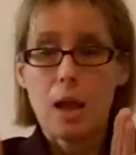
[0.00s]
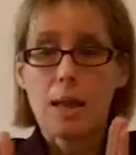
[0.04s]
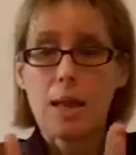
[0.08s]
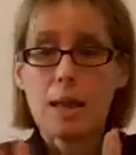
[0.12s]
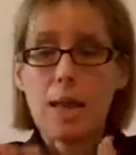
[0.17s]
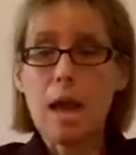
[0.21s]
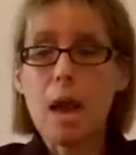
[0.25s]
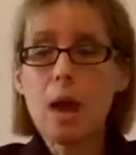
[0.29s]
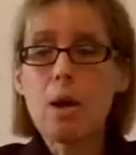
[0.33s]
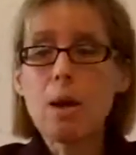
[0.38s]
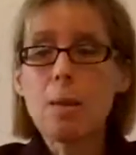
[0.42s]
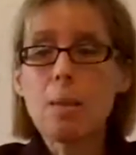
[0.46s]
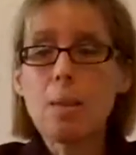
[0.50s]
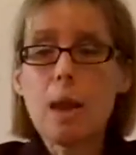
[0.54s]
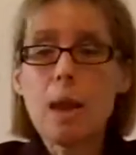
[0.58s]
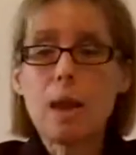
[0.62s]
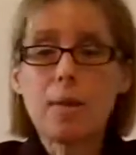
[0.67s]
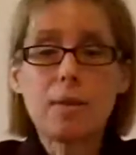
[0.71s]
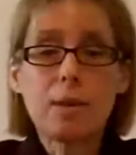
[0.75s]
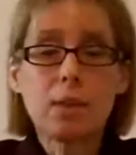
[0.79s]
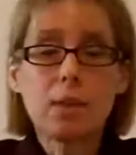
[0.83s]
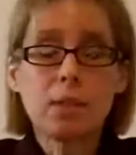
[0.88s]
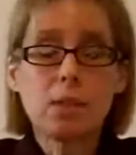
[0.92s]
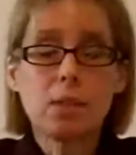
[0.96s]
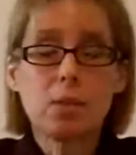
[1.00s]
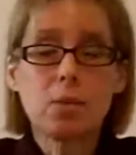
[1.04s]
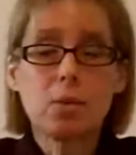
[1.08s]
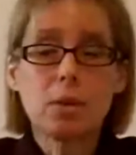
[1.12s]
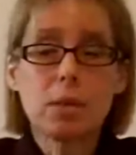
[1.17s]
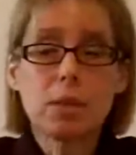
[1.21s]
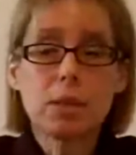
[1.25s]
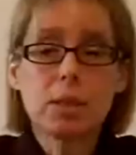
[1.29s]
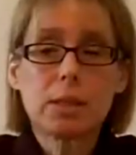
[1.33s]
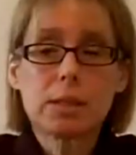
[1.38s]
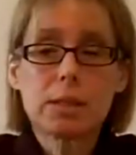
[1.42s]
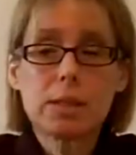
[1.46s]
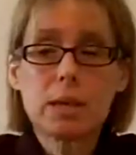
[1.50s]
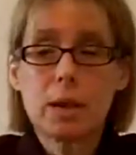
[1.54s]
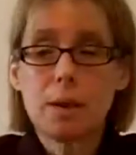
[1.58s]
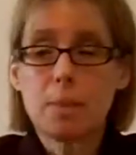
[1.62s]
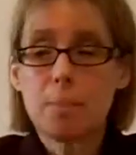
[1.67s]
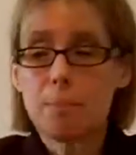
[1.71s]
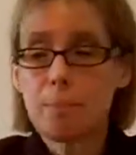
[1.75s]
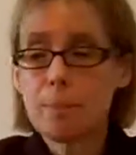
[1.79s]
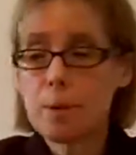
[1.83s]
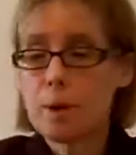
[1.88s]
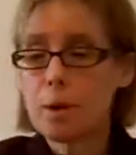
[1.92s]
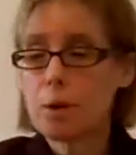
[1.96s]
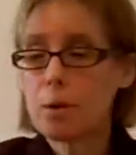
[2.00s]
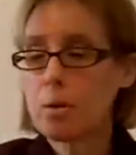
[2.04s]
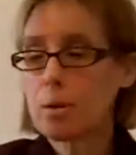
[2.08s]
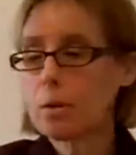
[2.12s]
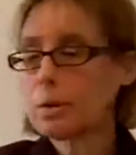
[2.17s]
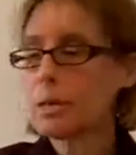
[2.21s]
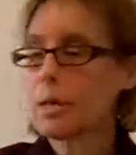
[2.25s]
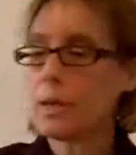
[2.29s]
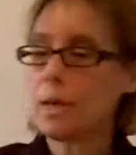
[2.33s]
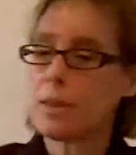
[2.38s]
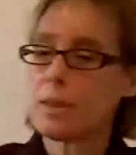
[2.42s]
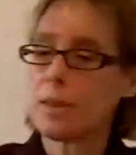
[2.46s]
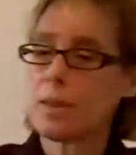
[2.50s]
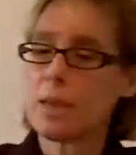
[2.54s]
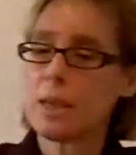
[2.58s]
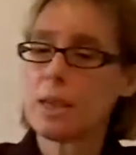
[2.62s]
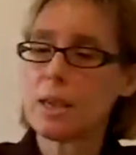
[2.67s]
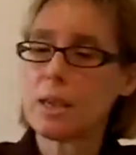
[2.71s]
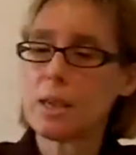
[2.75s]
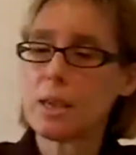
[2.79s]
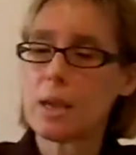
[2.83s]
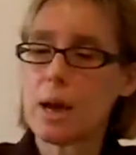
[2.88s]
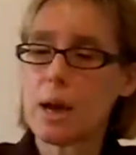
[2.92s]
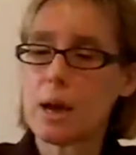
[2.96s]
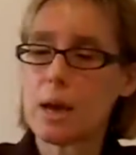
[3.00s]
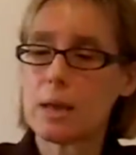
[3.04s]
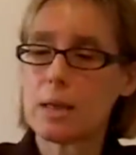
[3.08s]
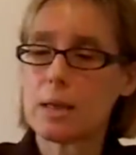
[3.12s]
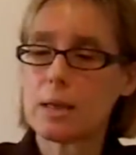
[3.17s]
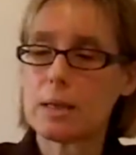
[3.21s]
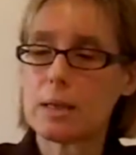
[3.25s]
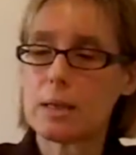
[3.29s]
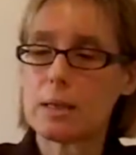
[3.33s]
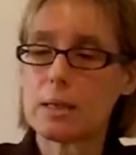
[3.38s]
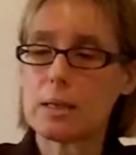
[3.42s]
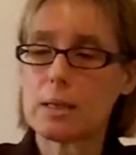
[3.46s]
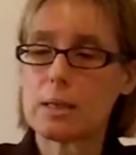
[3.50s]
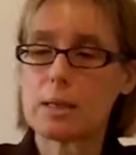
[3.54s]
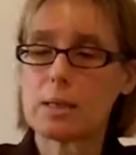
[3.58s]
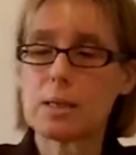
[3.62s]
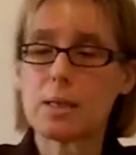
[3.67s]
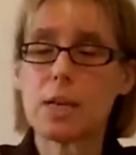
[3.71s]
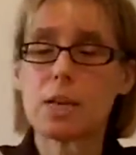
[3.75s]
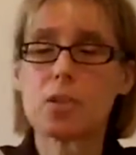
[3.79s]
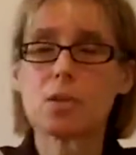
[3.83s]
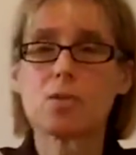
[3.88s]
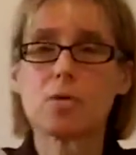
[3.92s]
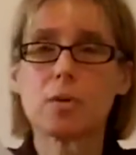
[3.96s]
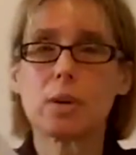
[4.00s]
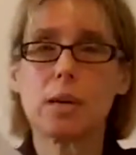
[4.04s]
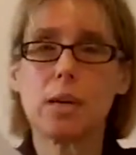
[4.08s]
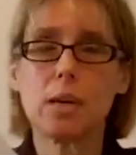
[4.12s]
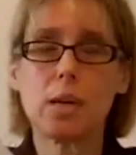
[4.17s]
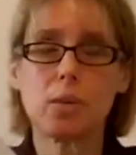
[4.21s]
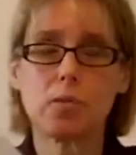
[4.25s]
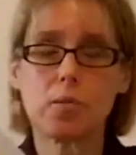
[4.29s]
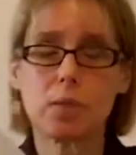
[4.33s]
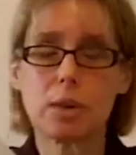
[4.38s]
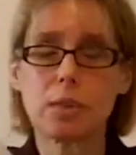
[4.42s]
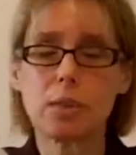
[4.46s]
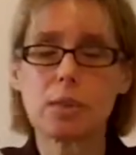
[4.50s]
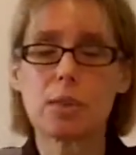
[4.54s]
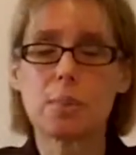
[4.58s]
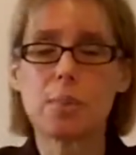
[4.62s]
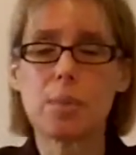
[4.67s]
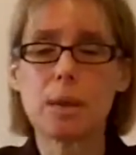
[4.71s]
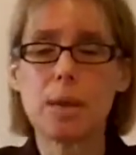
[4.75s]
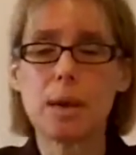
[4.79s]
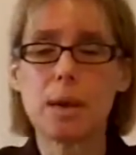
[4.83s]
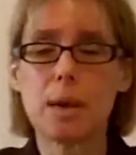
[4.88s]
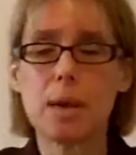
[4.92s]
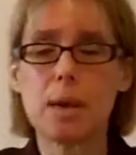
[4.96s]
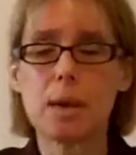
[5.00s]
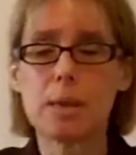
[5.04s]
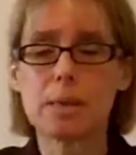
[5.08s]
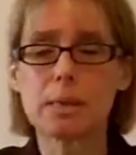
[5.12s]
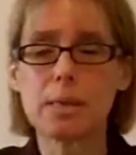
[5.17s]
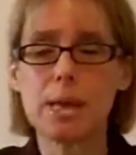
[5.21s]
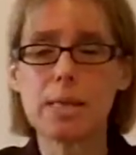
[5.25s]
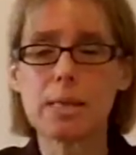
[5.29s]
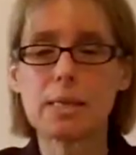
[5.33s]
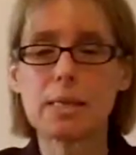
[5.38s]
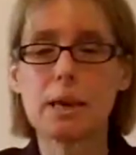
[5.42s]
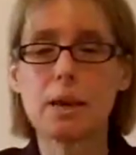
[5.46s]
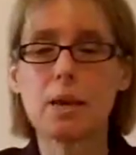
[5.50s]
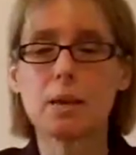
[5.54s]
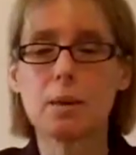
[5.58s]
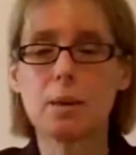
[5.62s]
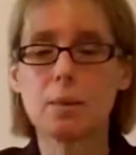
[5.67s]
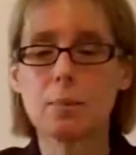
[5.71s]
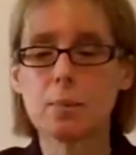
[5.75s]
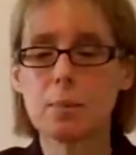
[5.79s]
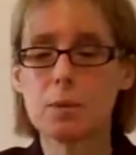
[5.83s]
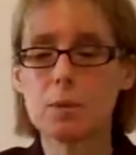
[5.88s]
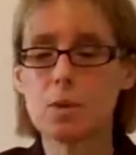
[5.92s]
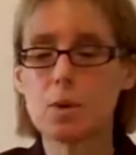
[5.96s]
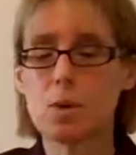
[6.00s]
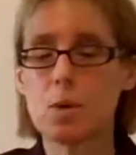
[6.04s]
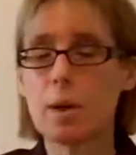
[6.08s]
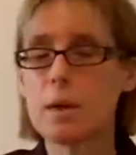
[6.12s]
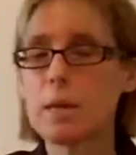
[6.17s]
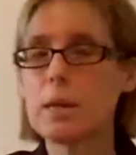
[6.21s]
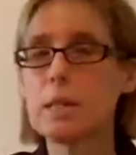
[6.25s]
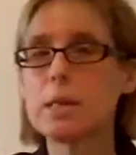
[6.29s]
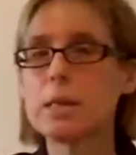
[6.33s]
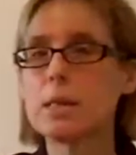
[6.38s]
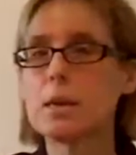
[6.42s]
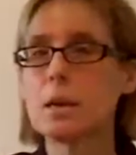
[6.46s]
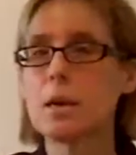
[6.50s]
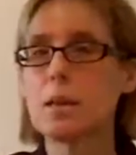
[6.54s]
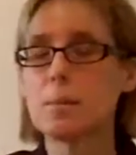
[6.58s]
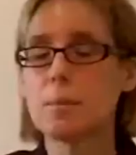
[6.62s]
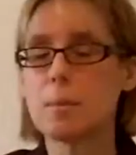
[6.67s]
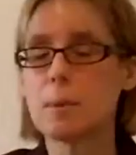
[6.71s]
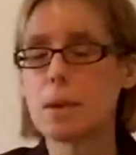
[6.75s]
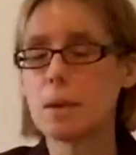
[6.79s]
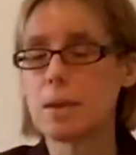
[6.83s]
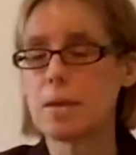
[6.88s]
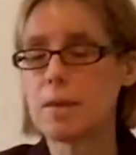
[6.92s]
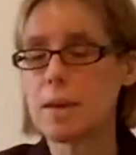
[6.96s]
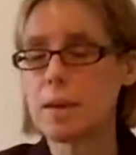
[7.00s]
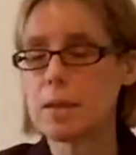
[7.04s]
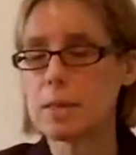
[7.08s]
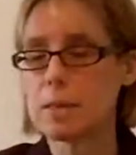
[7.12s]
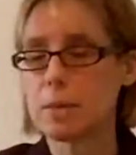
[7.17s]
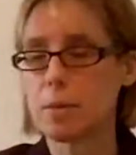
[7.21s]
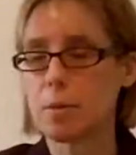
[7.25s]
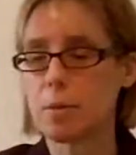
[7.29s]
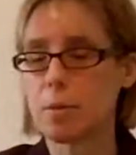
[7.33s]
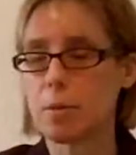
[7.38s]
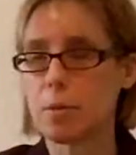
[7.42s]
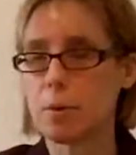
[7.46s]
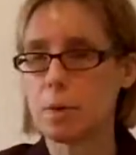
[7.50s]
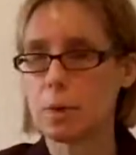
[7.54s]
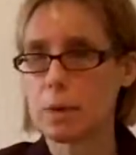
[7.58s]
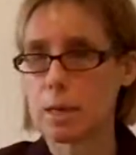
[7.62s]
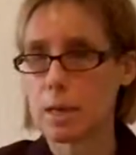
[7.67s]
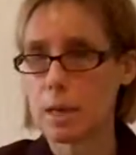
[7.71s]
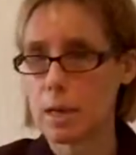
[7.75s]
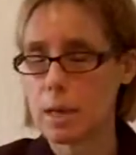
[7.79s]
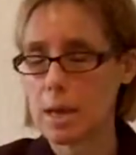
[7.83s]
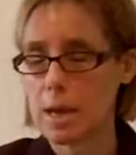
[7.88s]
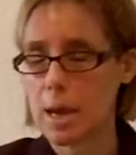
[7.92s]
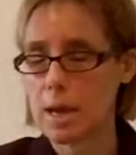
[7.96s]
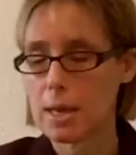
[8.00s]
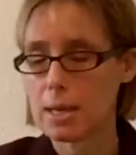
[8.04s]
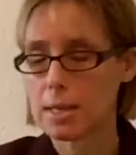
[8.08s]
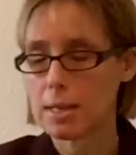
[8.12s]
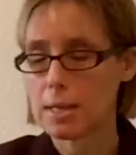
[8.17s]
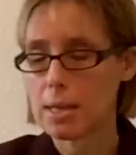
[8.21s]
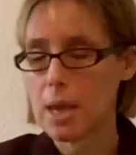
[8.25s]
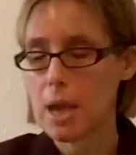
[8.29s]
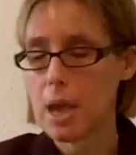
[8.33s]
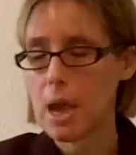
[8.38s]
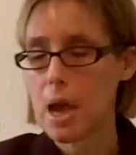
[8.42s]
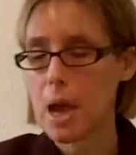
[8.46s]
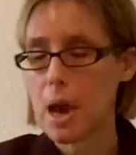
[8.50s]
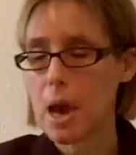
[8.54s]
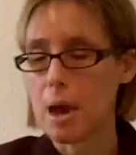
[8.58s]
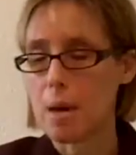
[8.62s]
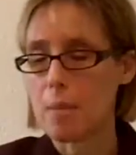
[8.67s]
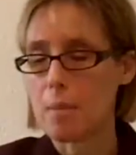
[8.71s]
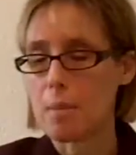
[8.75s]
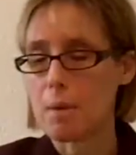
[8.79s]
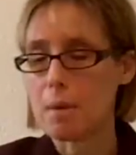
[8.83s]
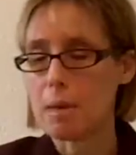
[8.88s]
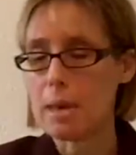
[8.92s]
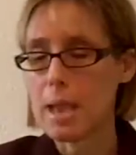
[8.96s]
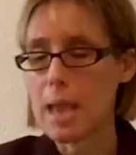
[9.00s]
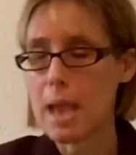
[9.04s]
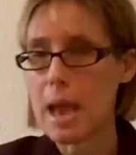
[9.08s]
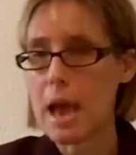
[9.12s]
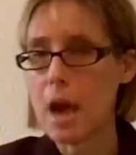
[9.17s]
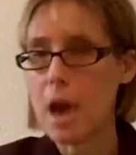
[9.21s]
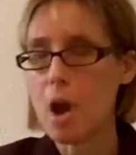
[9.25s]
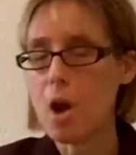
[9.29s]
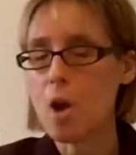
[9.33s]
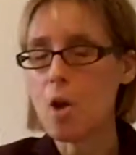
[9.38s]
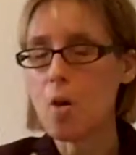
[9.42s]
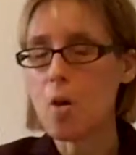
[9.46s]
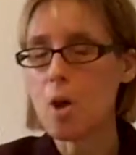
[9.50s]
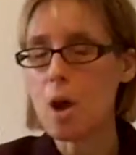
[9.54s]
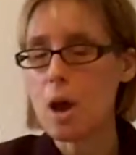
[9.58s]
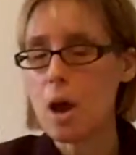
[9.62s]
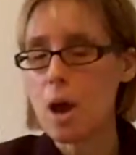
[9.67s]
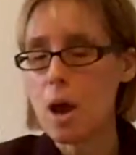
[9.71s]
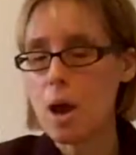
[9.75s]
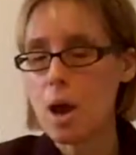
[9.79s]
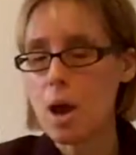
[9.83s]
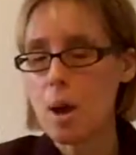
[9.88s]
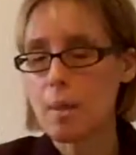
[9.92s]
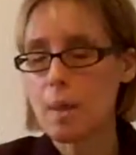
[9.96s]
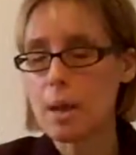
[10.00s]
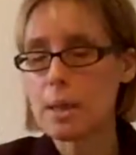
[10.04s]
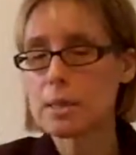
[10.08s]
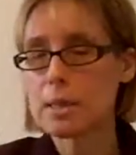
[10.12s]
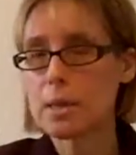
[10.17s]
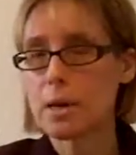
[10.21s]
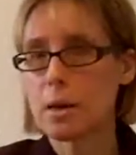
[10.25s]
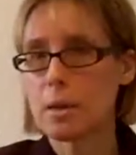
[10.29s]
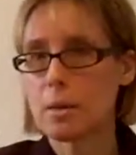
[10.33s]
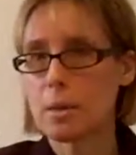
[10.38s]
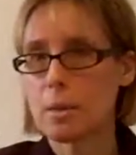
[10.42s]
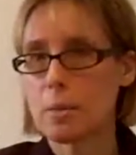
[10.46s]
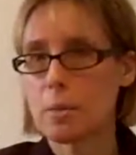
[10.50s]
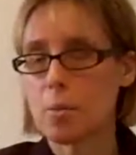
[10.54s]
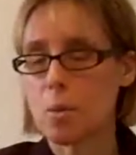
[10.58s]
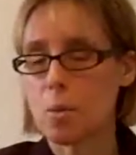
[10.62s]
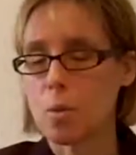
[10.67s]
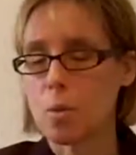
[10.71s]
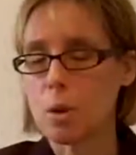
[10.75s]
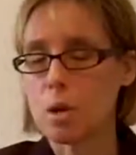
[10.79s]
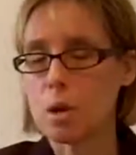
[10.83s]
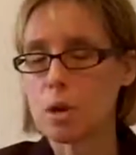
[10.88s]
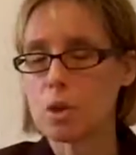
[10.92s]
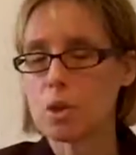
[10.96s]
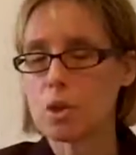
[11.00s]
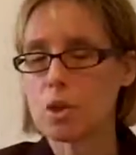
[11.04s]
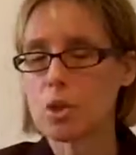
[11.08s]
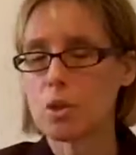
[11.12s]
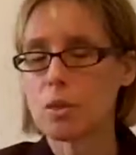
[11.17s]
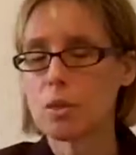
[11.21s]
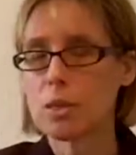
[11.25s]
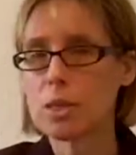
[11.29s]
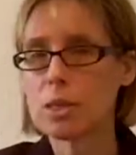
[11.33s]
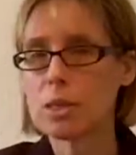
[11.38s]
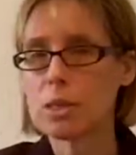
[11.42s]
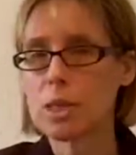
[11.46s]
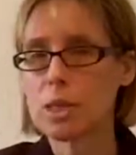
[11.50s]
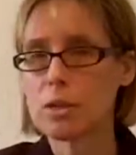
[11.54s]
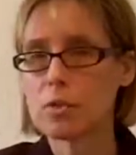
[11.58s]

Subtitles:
now I'm having students build the tetrahedrons because I tell them, so I didn't tell them in advance that we were building a kite. Now I tell them, well, we're going to turn these